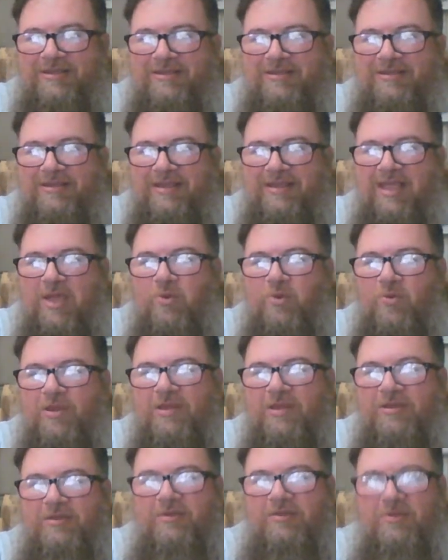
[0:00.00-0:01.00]
Yeah,
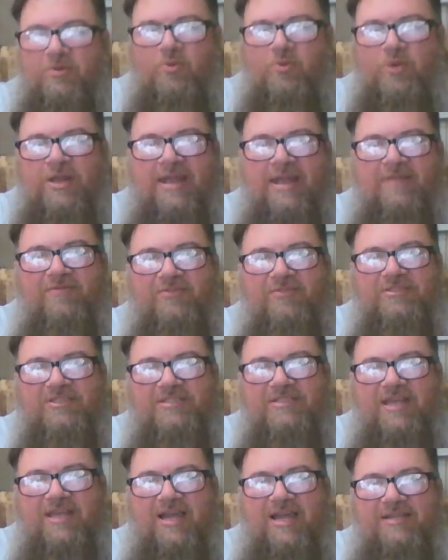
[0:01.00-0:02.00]
we never
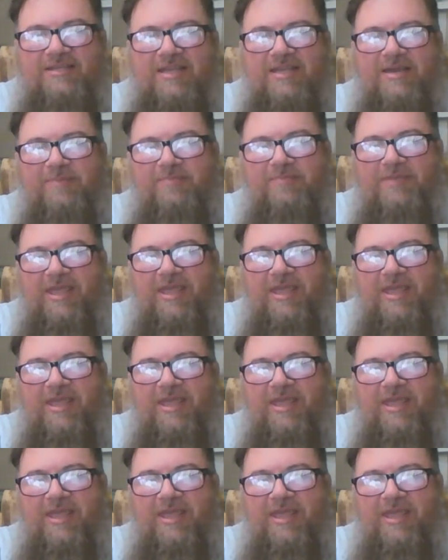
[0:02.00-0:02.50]
stocked up